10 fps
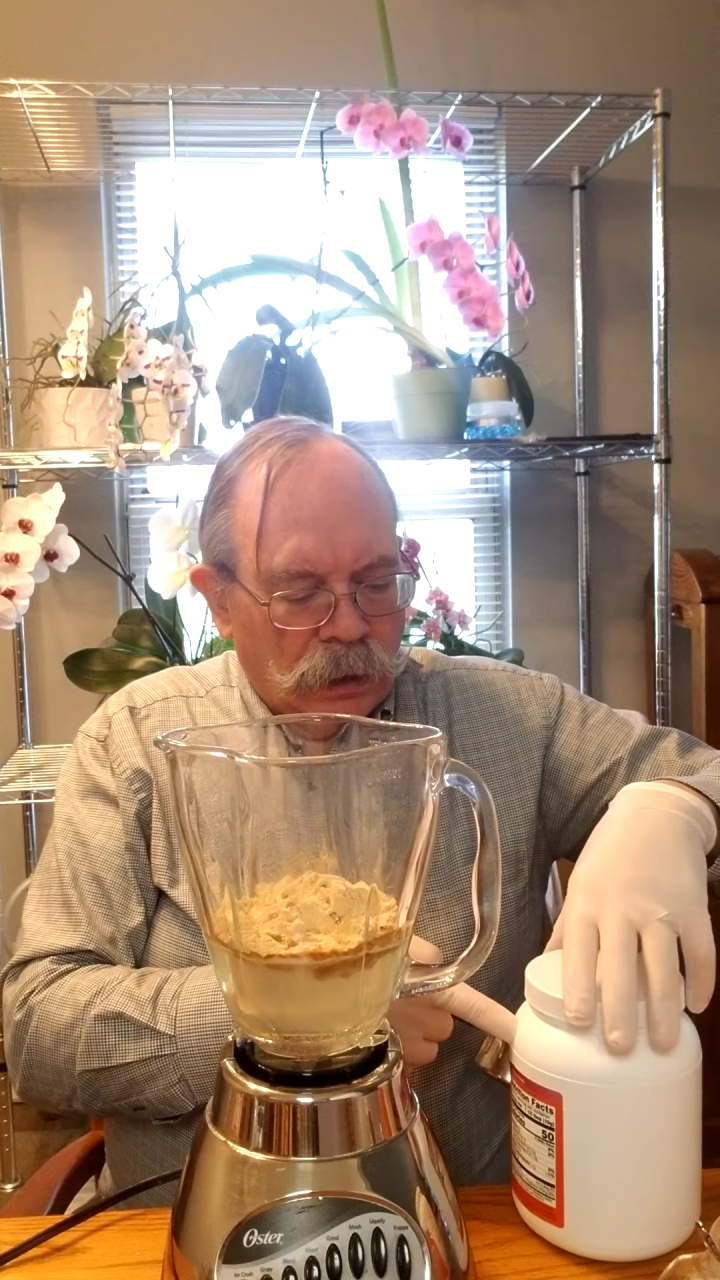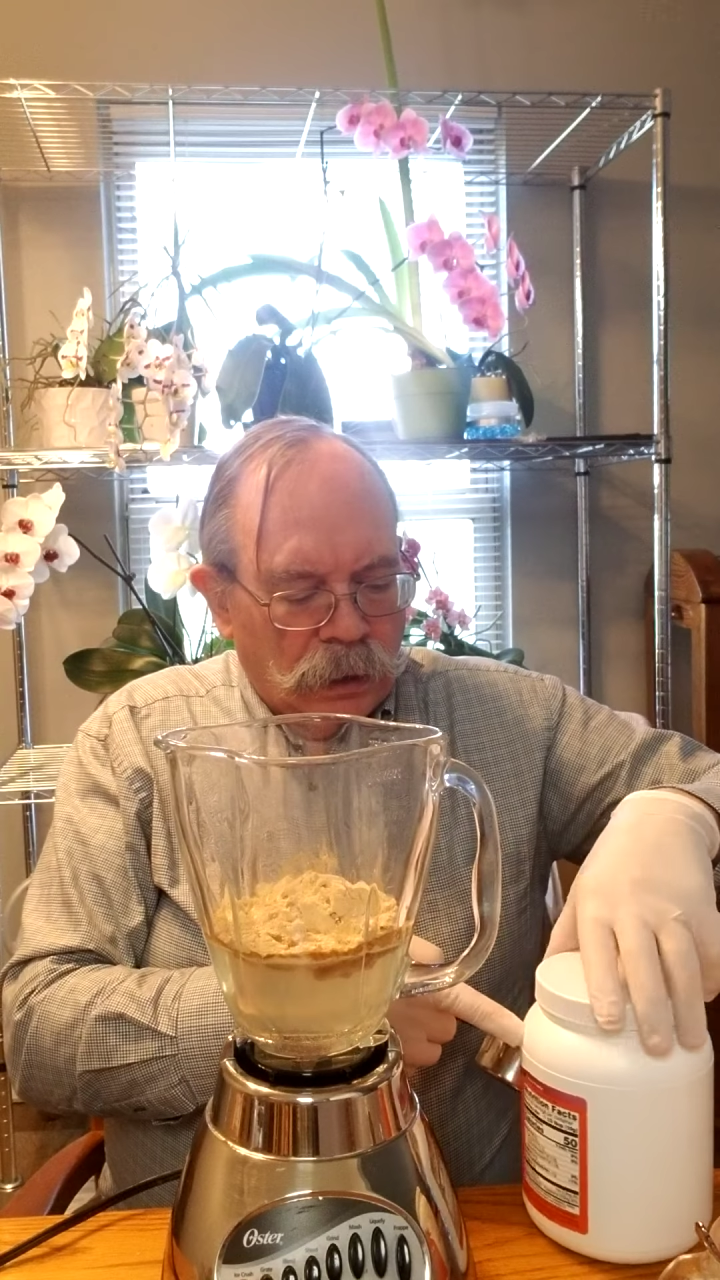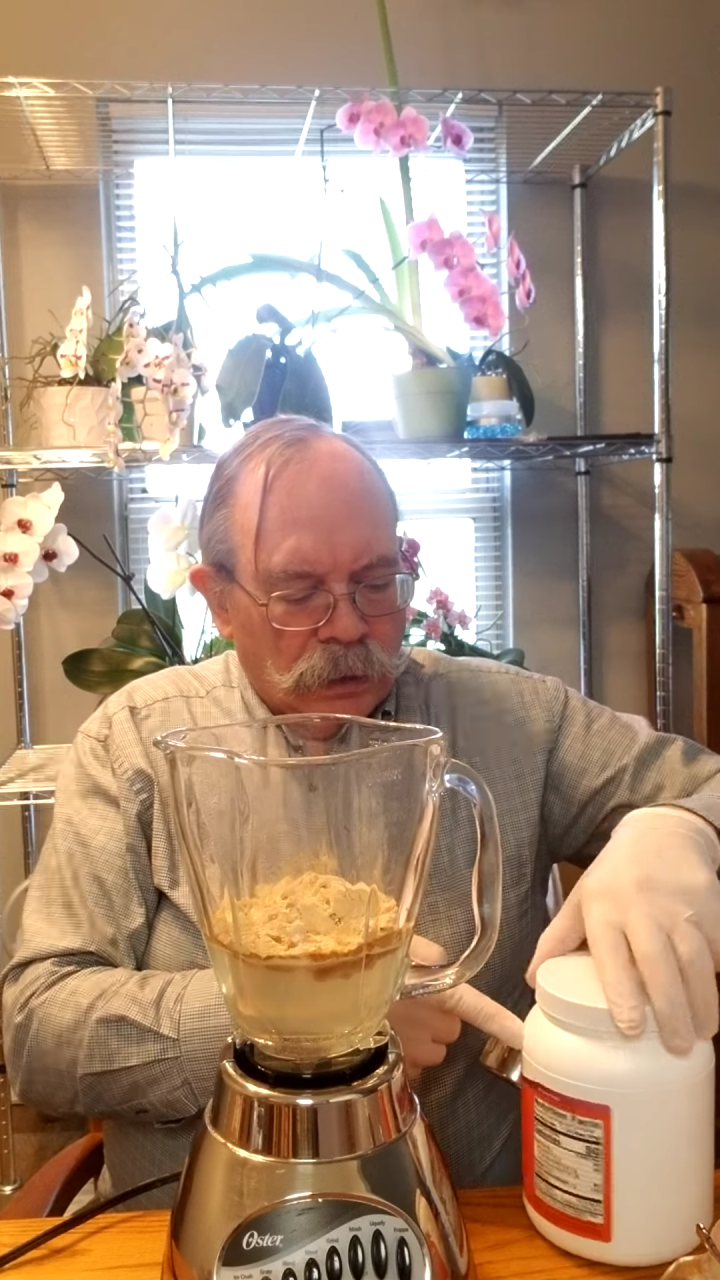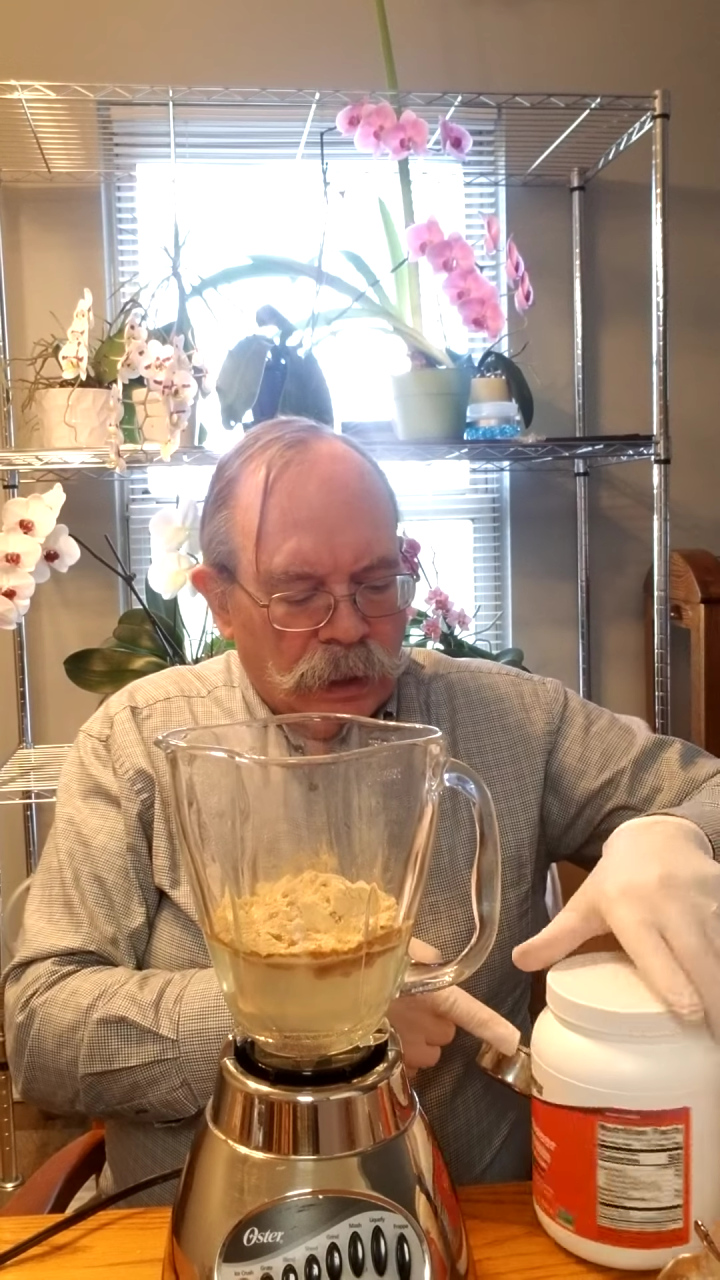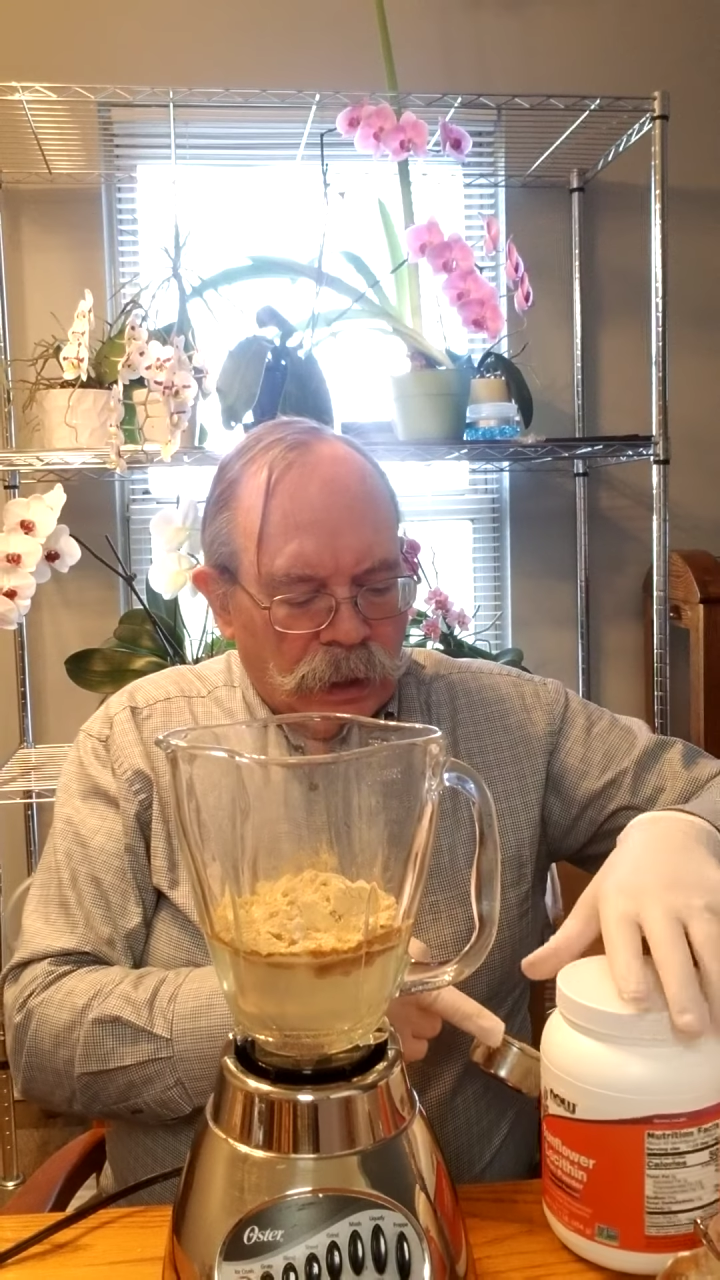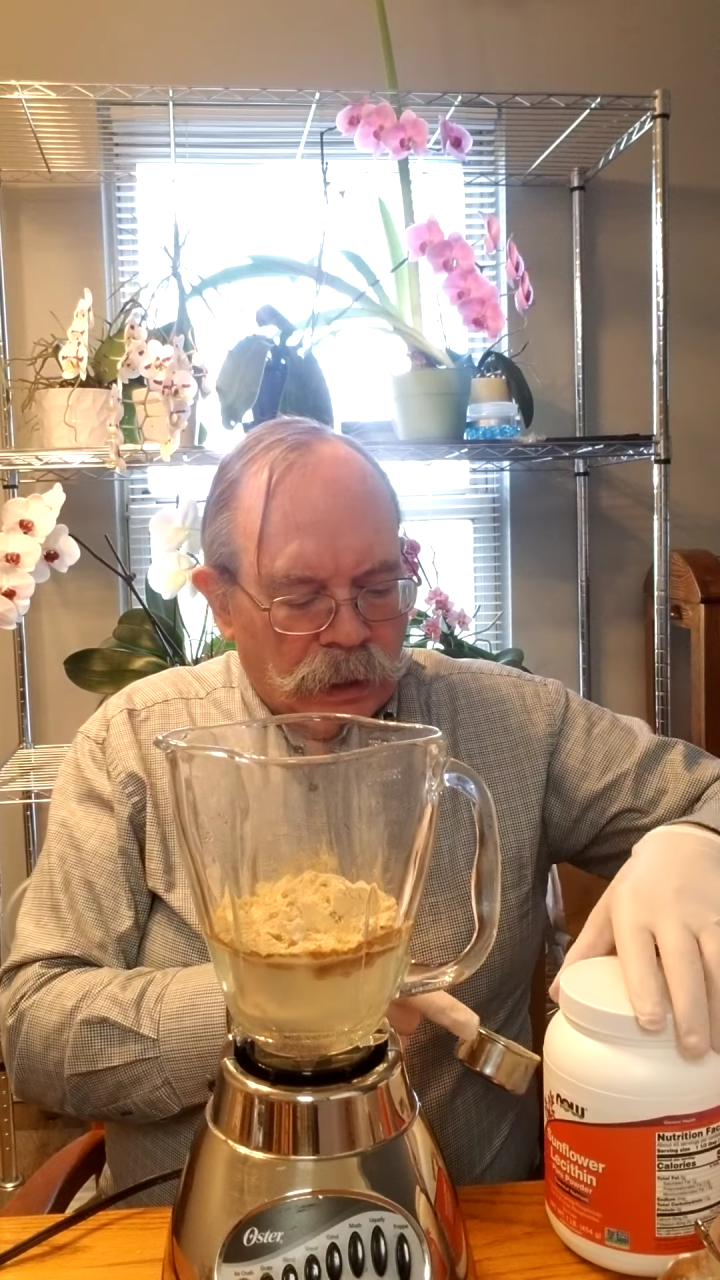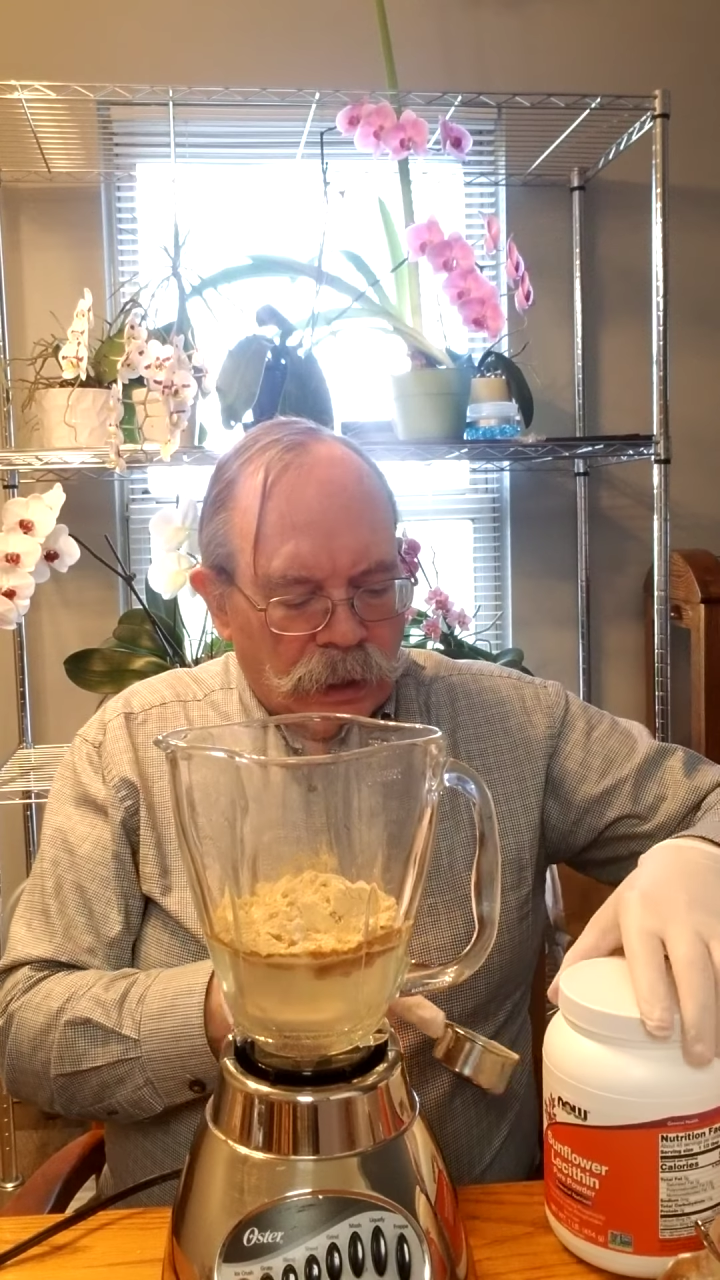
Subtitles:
Okay,